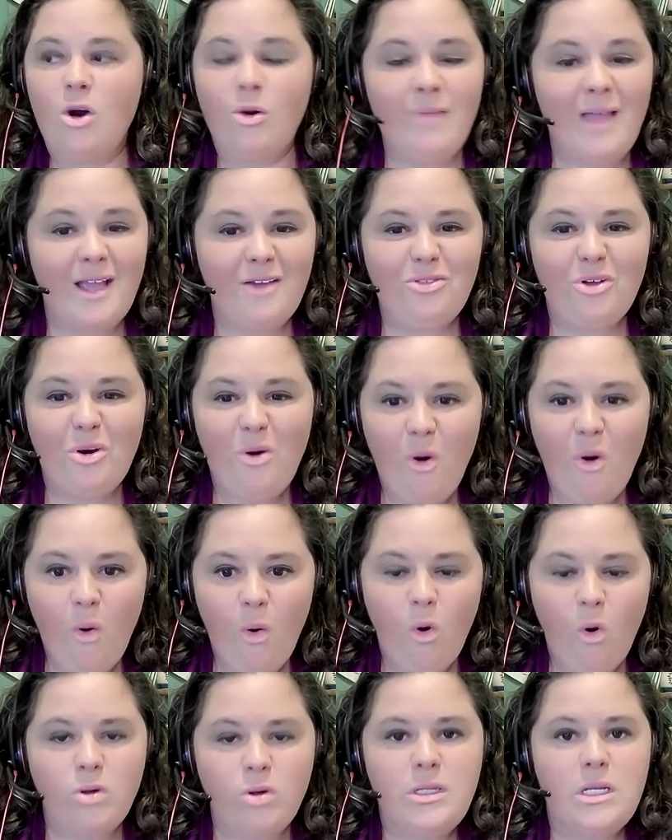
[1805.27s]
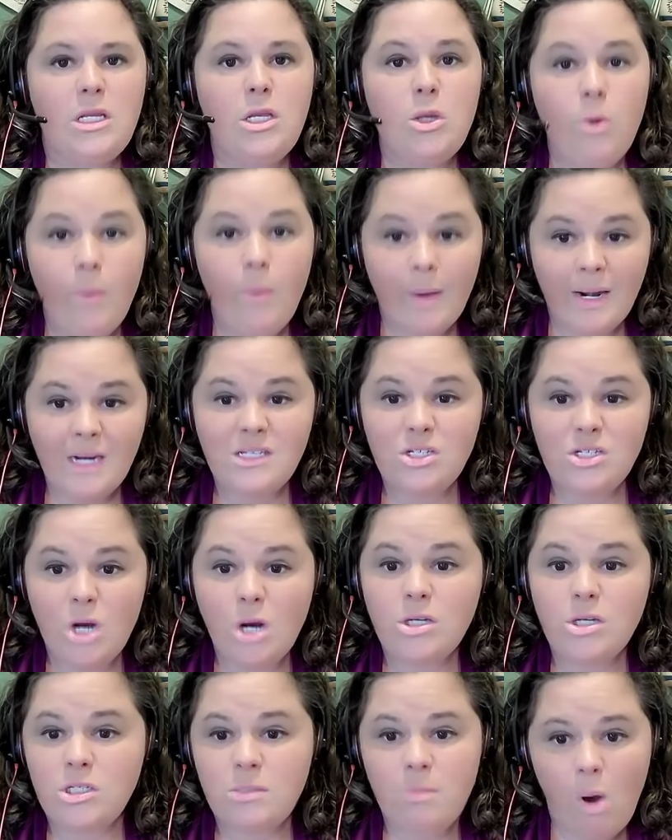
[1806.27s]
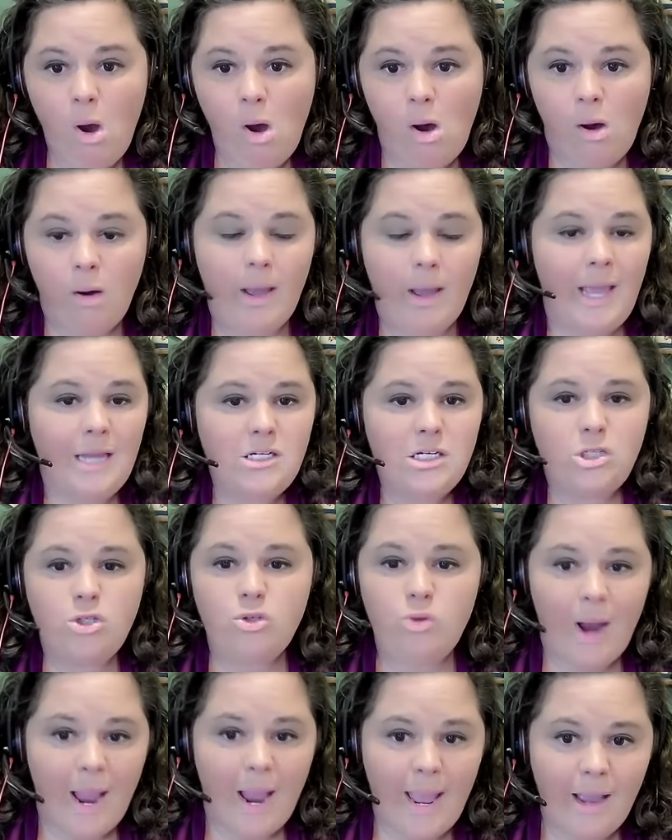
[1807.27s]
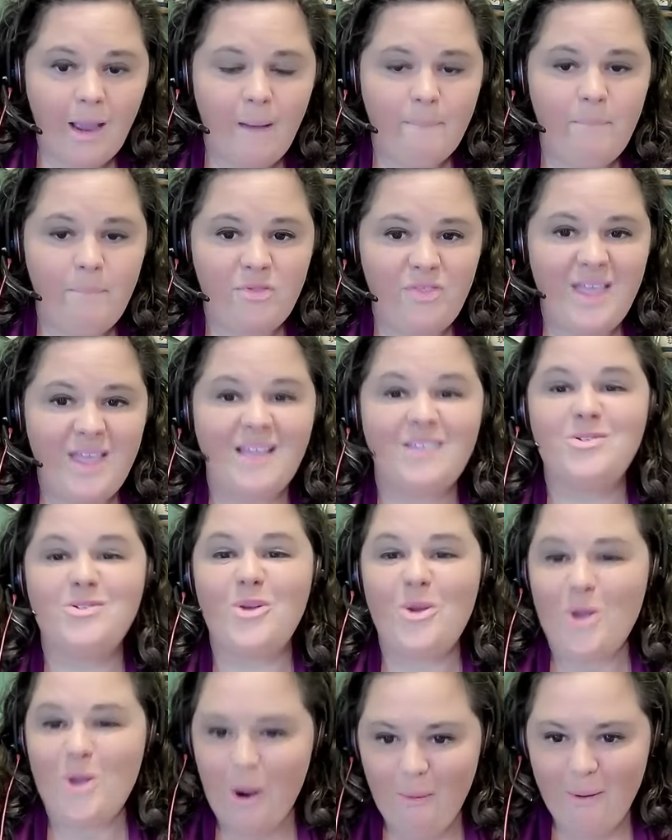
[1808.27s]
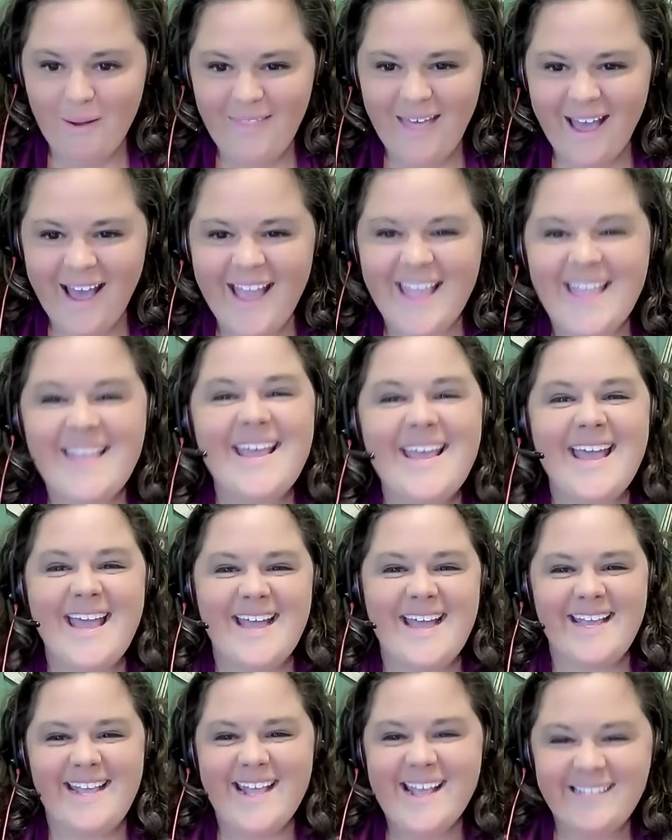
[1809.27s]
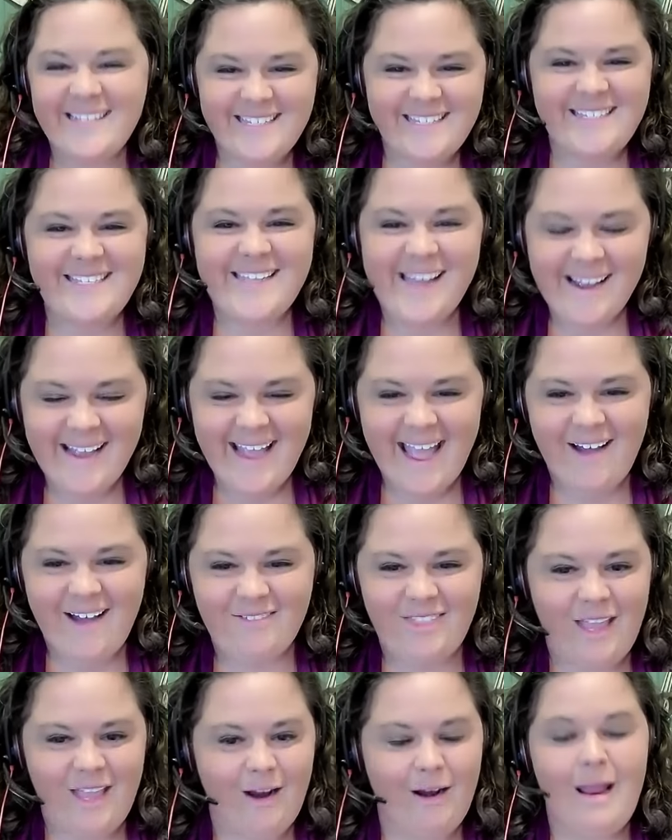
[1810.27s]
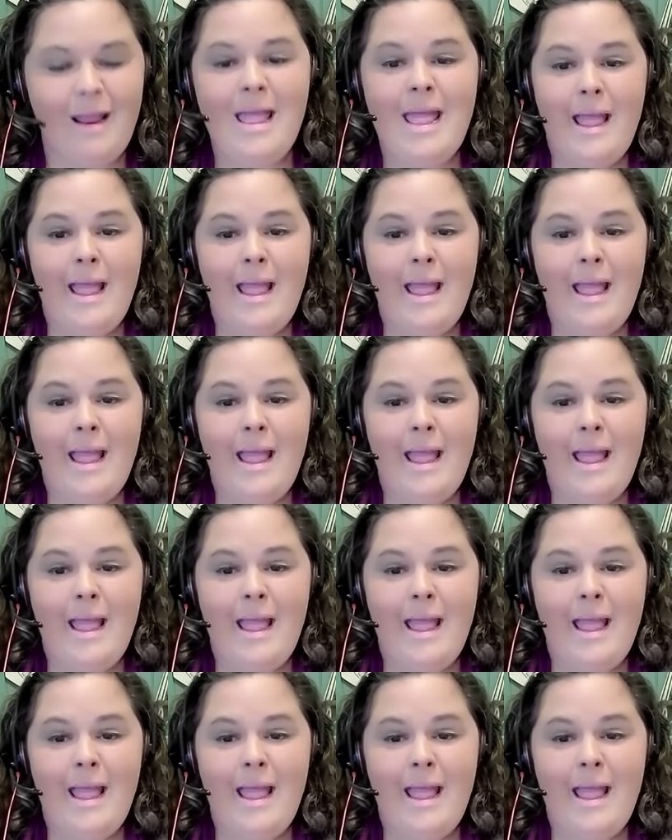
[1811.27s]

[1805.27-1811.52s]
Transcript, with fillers: like the cold, you want to start small and just try a couple things. Go on the hike, get stuck out there.